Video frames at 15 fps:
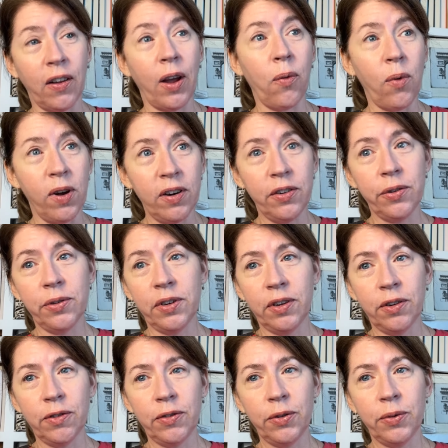I want to do an
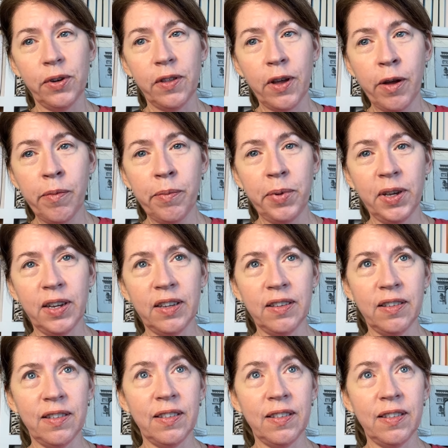interview with him because